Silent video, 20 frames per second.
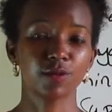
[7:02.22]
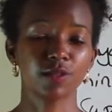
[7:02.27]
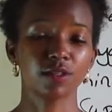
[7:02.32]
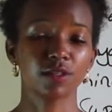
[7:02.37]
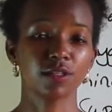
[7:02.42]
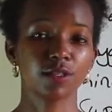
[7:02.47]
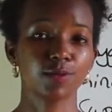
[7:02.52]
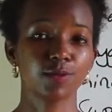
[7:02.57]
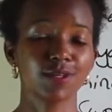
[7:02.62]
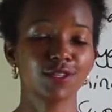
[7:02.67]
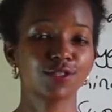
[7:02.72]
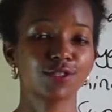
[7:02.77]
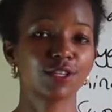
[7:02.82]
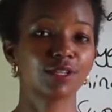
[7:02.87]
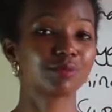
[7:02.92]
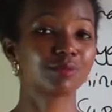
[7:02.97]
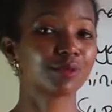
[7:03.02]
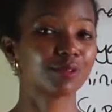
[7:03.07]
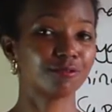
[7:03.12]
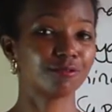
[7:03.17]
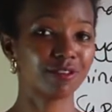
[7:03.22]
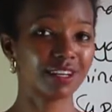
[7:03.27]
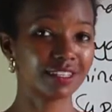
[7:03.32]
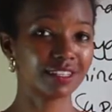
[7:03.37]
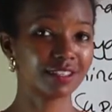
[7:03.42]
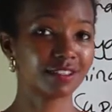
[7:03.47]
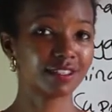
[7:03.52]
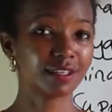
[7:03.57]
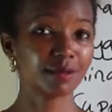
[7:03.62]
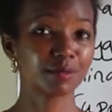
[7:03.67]
The respiration
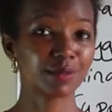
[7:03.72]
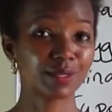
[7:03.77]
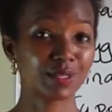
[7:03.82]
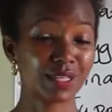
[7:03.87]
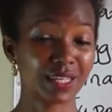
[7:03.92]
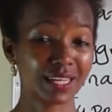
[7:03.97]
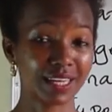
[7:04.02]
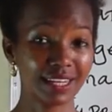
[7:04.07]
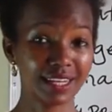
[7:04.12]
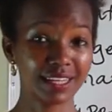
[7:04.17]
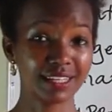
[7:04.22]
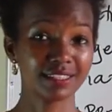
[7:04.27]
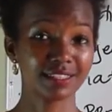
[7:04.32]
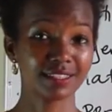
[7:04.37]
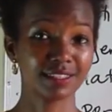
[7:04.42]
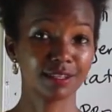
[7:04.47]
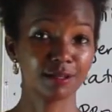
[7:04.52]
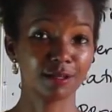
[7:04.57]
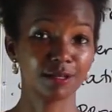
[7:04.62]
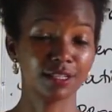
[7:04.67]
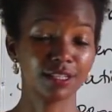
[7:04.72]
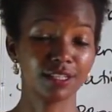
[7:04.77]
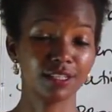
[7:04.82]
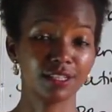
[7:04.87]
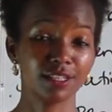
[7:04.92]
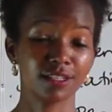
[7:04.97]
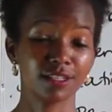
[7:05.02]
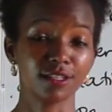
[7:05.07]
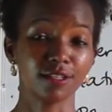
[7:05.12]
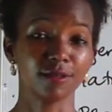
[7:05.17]
provides them with the energy they
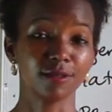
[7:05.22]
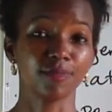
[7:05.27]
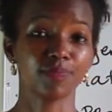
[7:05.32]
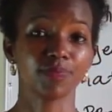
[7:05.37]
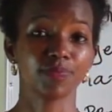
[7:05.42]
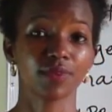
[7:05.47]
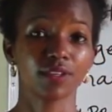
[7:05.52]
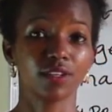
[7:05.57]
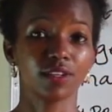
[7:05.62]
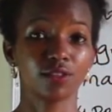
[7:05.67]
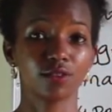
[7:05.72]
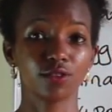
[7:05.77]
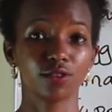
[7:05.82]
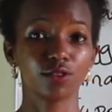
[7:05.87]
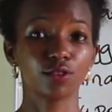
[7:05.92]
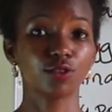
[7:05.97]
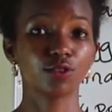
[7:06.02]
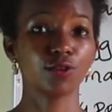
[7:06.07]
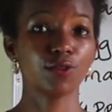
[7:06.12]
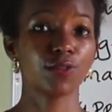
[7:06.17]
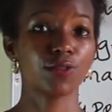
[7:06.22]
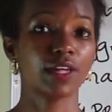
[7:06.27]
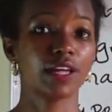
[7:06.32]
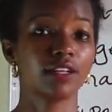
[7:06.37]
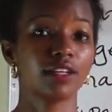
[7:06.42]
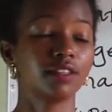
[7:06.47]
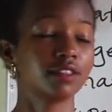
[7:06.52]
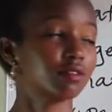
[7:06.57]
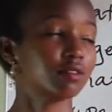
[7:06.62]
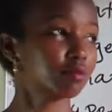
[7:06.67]
need to do
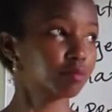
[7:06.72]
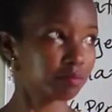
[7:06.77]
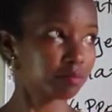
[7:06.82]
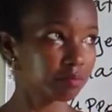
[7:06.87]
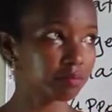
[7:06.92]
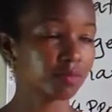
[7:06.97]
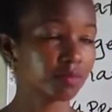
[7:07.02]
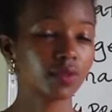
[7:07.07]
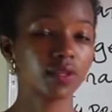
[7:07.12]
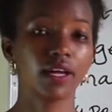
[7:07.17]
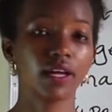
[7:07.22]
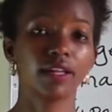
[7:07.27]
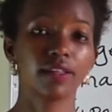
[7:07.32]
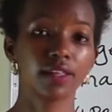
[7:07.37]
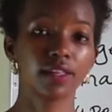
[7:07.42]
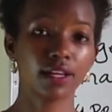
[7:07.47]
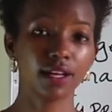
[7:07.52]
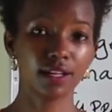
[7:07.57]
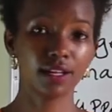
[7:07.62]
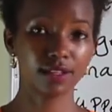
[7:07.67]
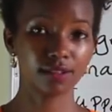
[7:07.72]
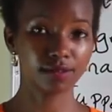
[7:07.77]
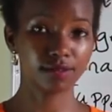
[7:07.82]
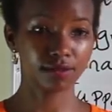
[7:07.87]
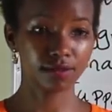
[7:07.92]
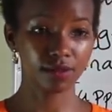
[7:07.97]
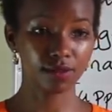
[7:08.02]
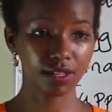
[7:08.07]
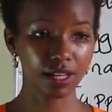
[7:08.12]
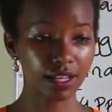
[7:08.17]
their
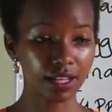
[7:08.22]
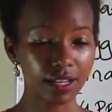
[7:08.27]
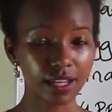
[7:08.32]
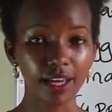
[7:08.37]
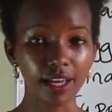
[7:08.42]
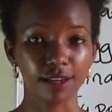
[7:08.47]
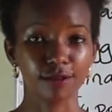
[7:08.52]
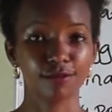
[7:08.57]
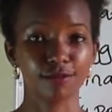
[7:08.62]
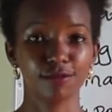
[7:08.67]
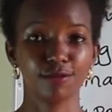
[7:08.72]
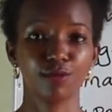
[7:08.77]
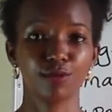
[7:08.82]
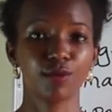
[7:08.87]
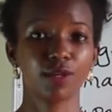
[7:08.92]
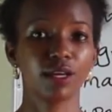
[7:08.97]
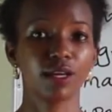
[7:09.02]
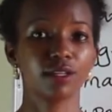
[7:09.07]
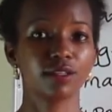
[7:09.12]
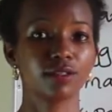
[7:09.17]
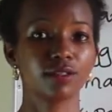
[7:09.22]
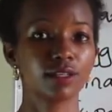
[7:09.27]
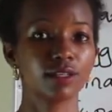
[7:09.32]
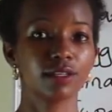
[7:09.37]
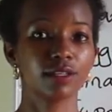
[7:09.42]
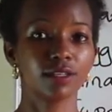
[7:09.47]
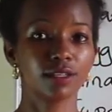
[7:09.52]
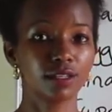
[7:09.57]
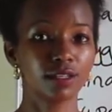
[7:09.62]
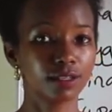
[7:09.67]
life, their
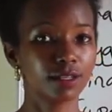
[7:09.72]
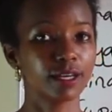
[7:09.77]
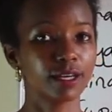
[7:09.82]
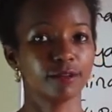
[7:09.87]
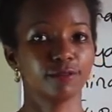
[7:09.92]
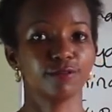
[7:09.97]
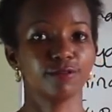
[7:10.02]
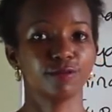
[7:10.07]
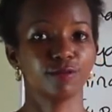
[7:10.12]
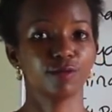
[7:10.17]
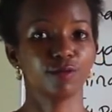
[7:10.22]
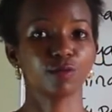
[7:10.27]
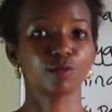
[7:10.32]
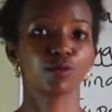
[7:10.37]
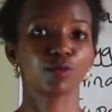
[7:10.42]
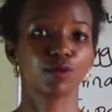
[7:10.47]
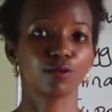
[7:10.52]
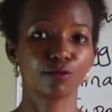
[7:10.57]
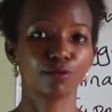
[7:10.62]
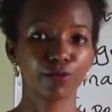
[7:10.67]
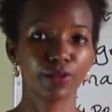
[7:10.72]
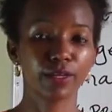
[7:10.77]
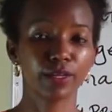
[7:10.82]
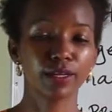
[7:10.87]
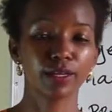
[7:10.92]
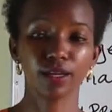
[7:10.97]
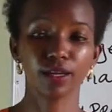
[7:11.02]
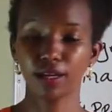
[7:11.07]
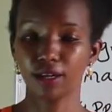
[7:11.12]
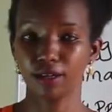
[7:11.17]
daily life,
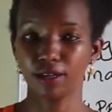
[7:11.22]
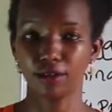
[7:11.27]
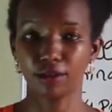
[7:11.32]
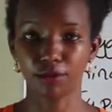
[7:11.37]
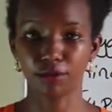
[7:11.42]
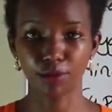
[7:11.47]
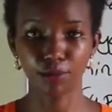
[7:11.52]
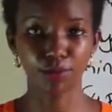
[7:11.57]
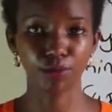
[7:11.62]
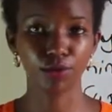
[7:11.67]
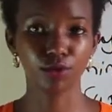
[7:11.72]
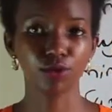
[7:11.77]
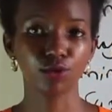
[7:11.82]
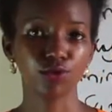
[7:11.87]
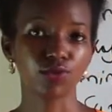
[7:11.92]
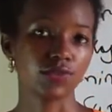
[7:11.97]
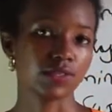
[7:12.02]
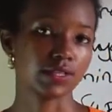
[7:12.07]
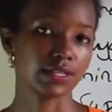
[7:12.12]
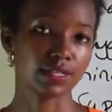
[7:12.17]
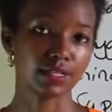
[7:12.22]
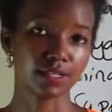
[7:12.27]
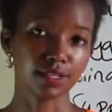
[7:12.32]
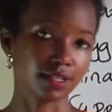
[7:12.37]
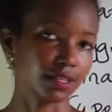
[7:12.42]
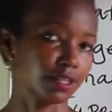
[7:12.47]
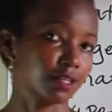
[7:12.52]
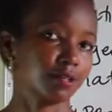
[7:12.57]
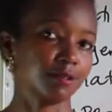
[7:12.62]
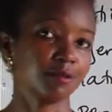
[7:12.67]
moving, reproducing,
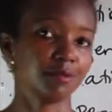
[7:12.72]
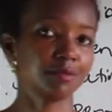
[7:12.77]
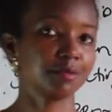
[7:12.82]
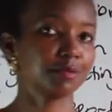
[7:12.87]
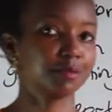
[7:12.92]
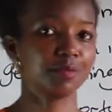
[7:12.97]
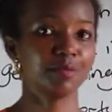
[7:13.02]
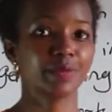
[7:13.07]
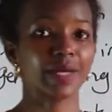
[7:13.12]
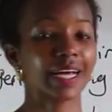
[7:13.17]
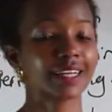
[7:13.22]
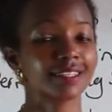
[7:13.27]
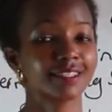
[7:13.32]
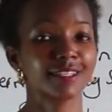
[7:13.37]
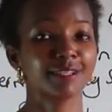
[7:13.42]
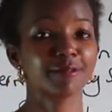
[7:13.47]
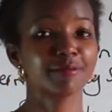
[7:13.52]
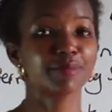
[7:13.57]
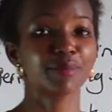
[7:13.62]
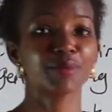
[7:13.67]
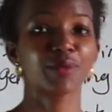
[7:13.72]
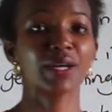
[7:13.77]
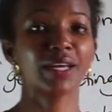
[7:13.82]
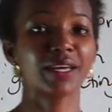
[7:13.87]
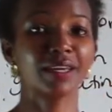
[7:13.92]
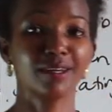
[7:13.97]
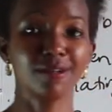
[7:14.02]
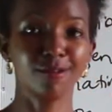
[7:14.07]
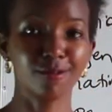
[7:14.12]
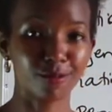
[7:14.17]
catching
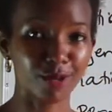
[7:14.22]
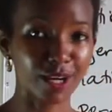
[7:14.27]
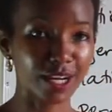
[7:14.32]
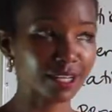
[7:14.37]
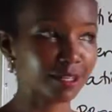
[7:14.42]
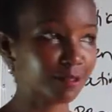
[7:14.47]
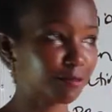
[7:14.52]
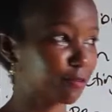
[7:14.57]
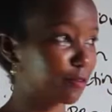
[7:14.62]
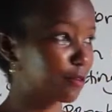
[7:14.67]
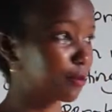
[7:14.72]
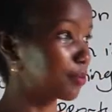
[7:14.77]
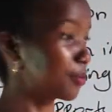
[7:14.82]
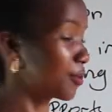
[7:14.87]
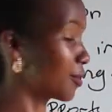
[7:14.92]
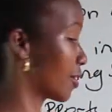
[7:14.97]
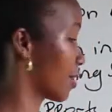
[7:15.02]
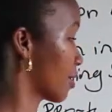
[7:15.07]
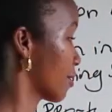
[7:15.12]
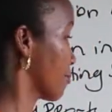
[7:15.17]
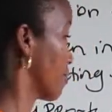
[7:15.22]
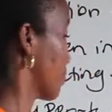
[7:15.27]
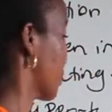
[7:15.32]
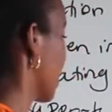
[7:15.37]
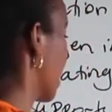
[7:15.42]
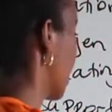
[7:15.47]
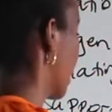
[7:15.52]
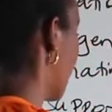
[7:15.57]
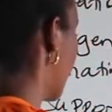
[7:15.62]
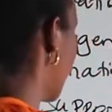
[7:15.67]
prey, running from prey,
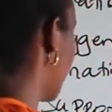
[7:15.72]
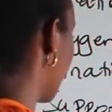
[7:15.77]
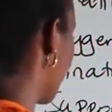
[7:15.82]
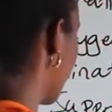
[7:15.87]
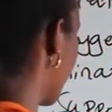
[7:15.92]
and all